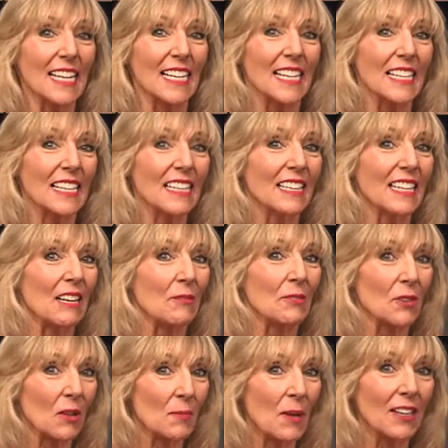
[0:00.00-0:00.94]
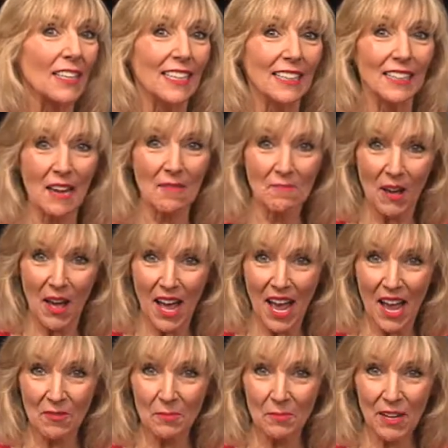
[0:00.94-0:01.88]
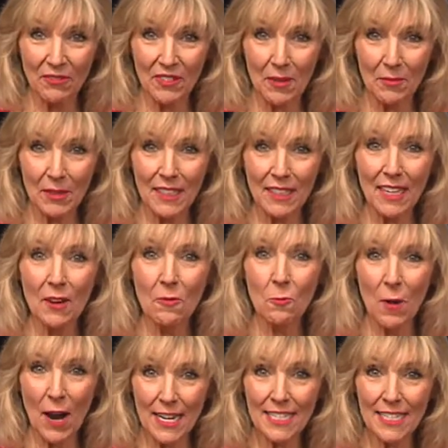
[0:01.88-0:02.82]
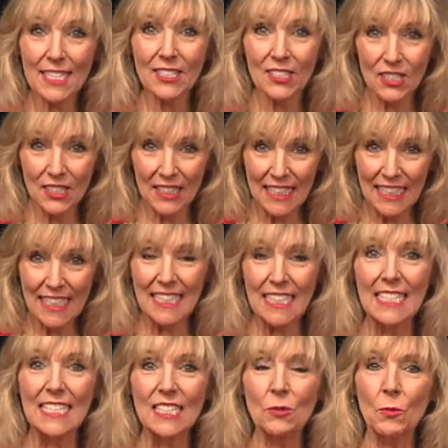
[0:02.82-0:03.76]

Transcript: you, it was all about key lime pie when my family and I went to the Keys.